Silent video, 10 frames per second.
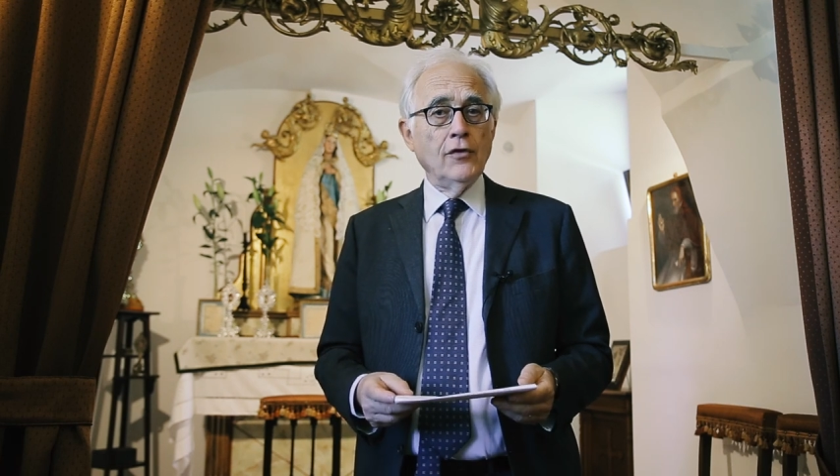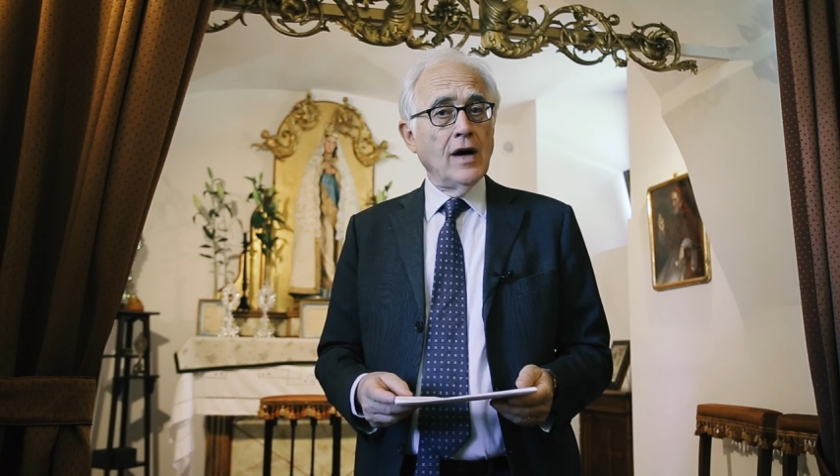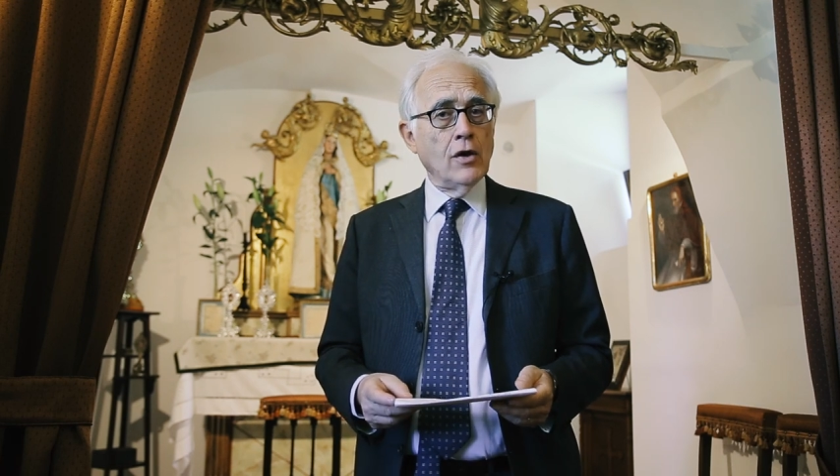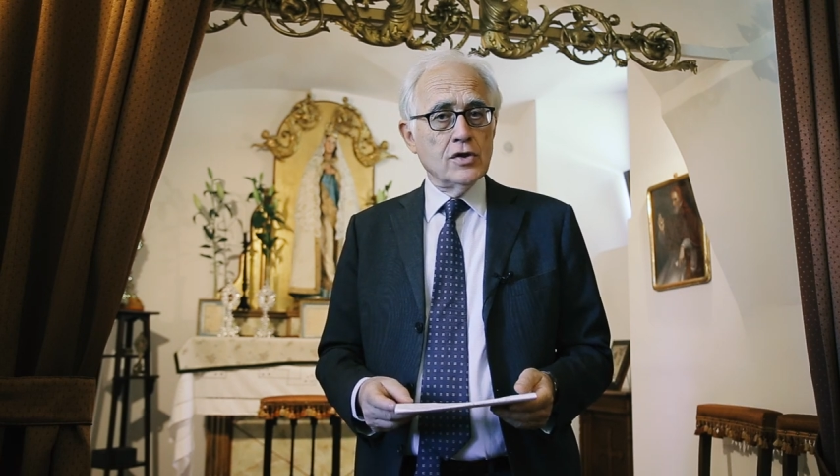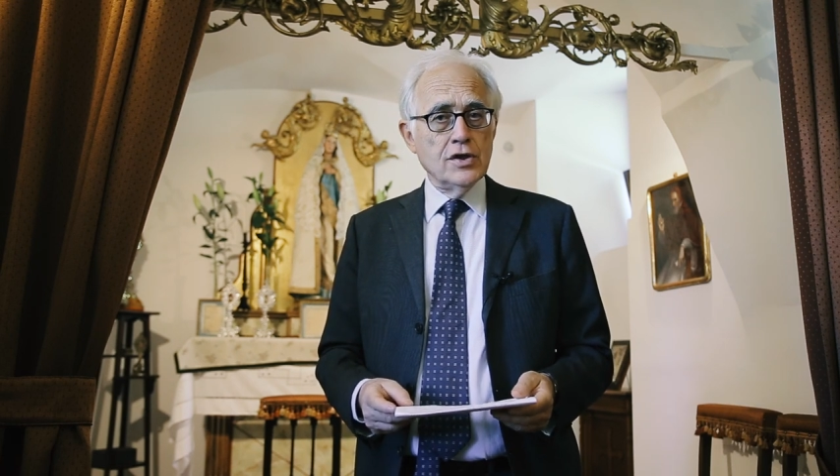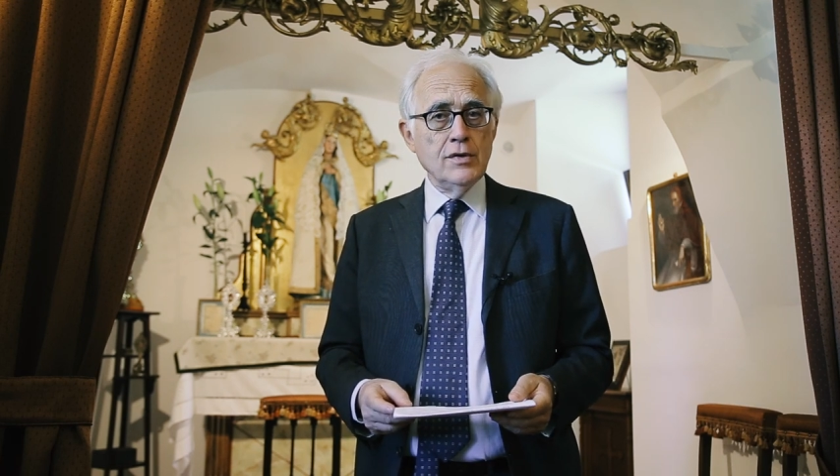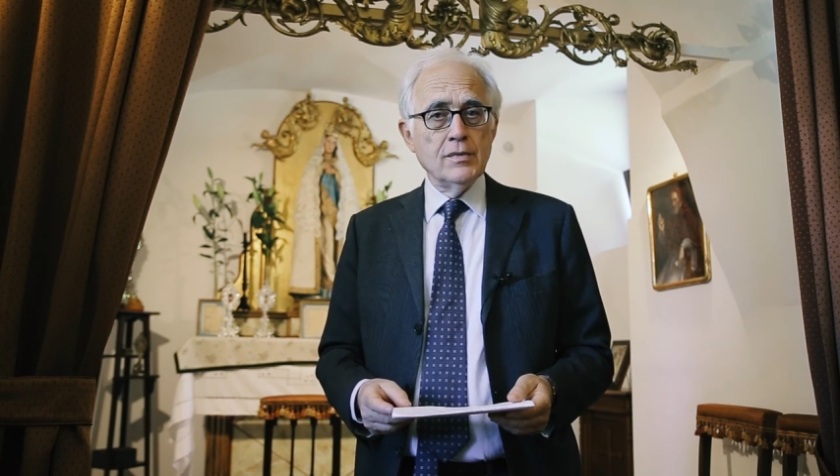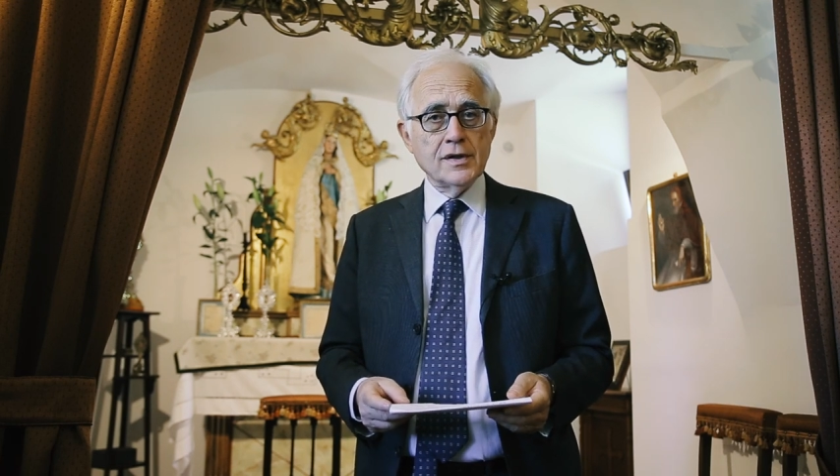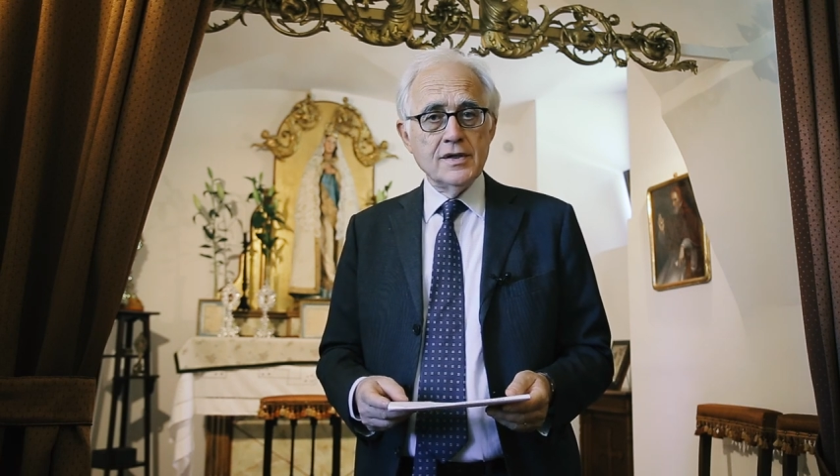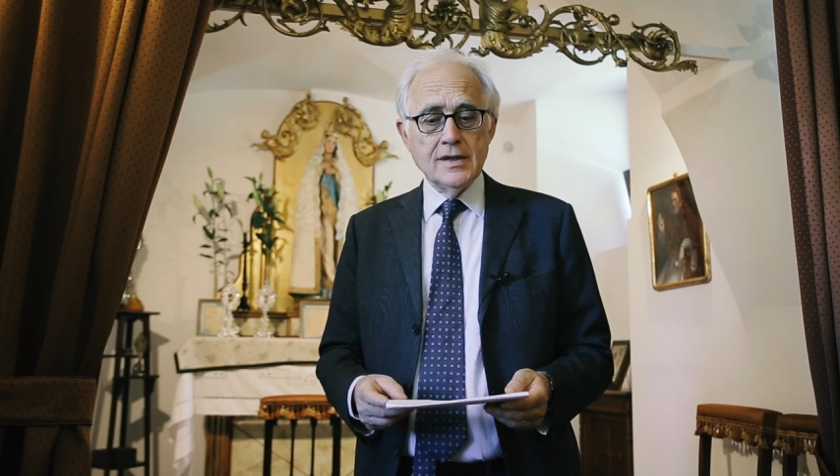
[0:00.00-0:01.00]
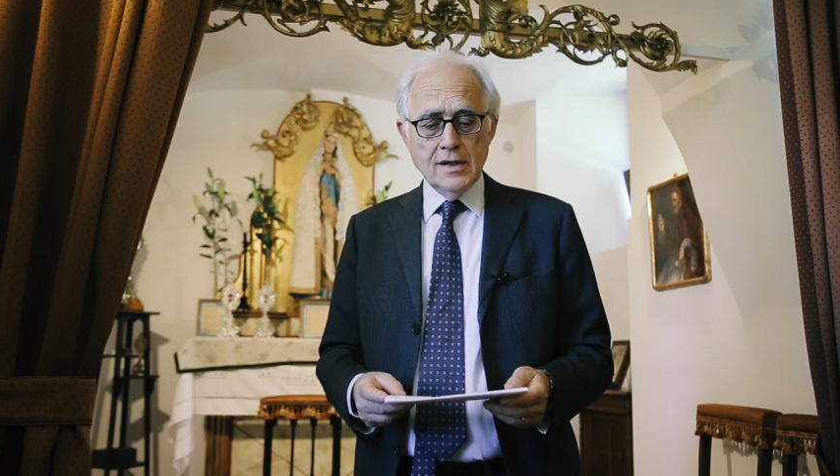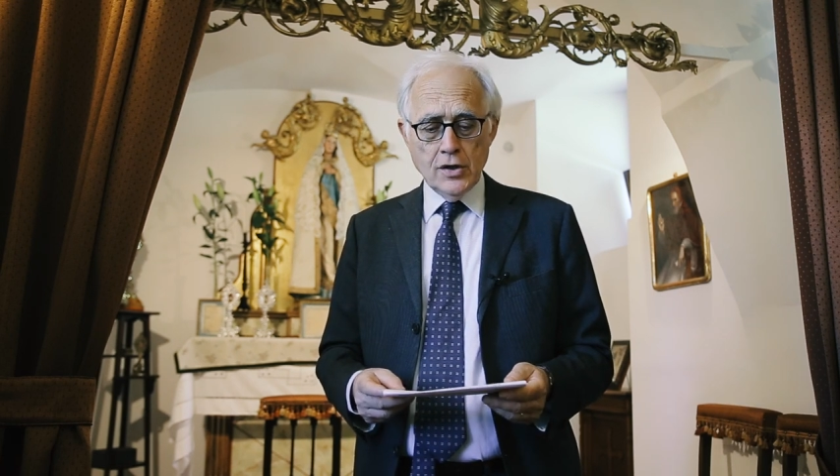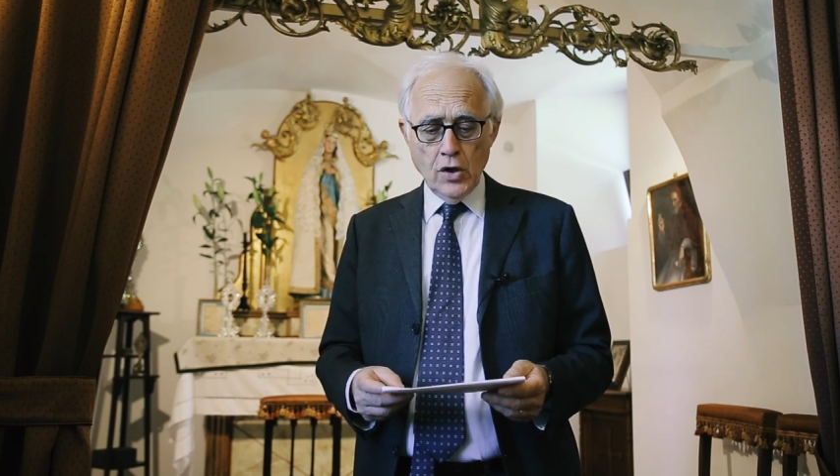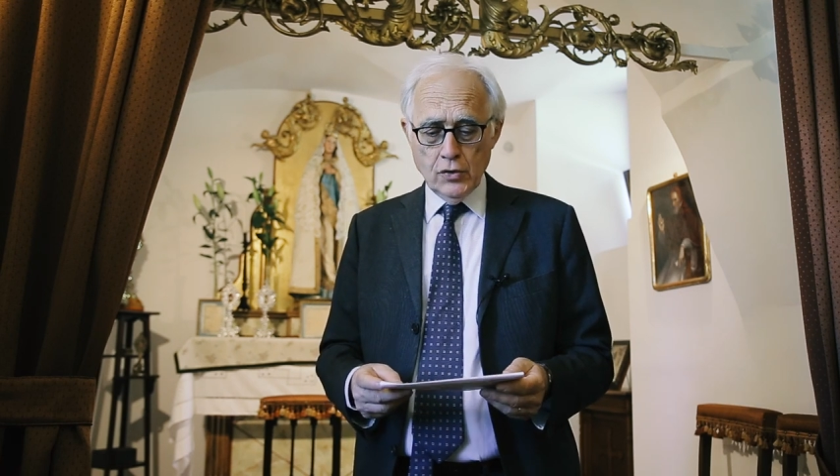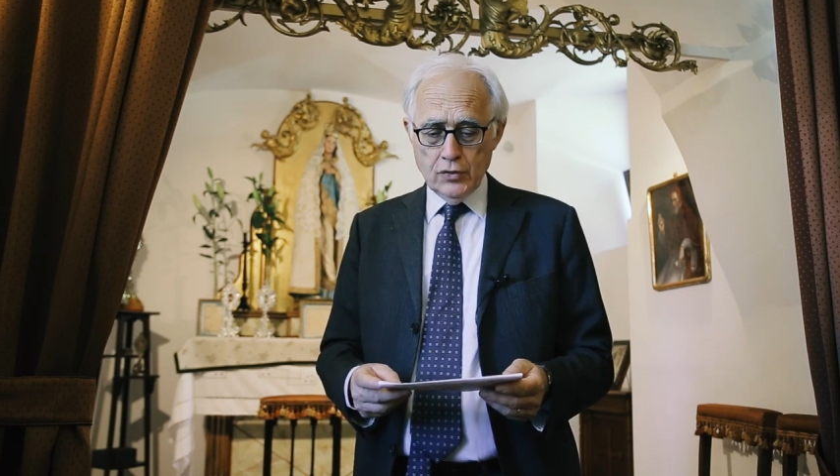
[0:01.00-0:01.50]
of Auxilium
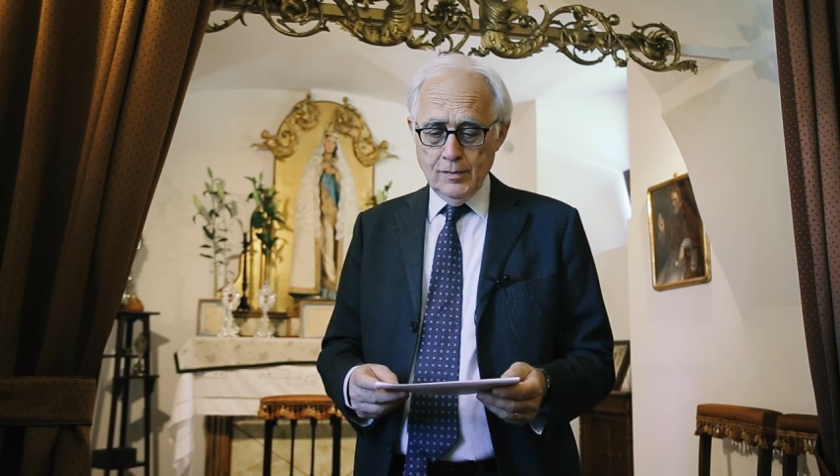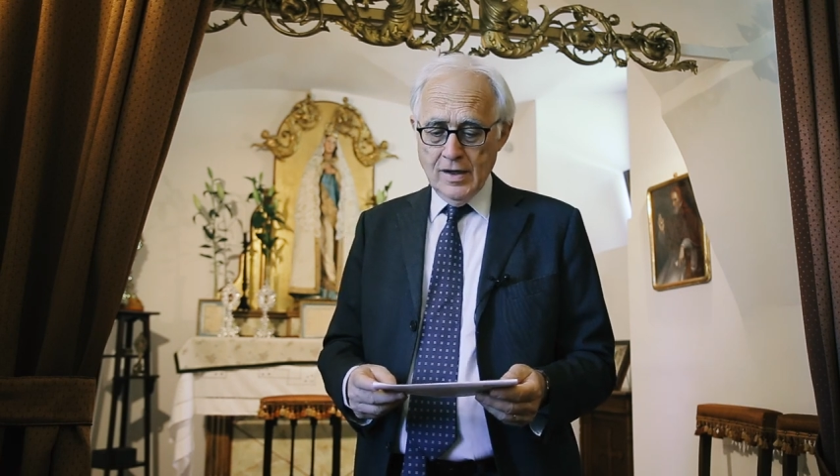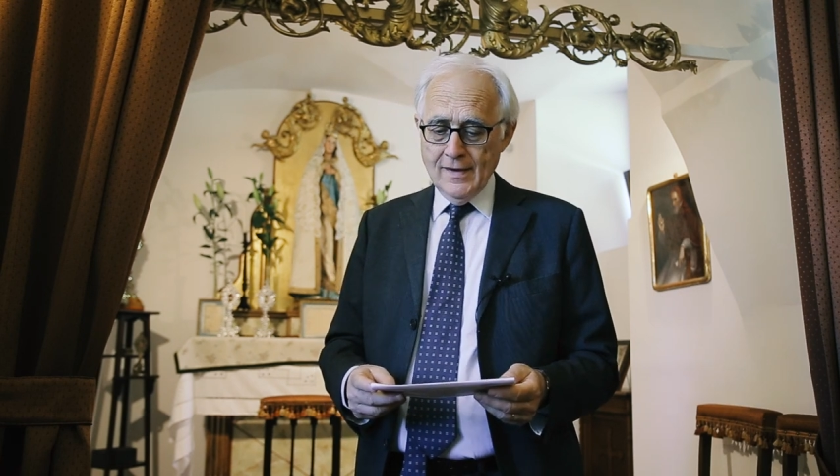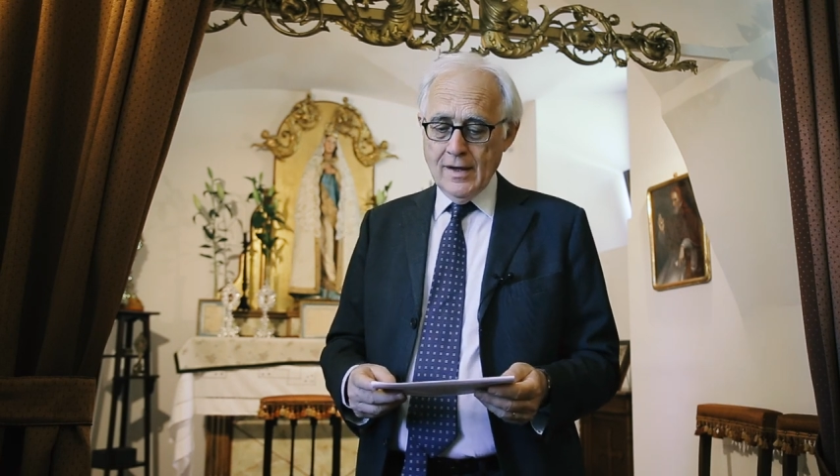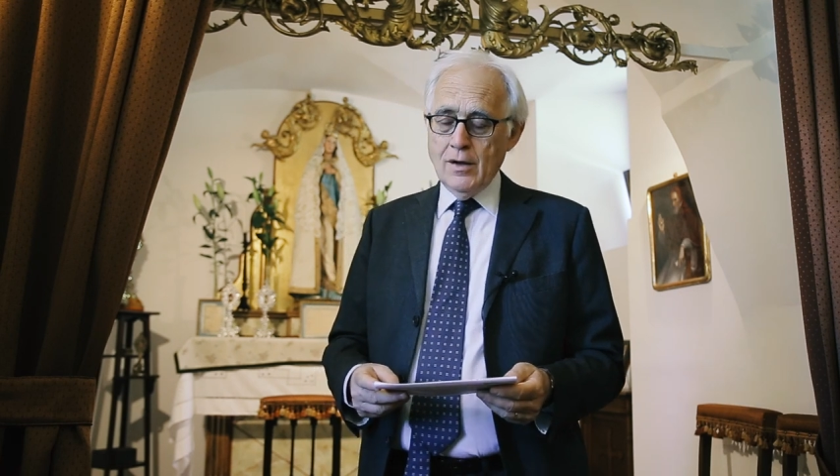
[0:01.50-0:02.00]
Christianorum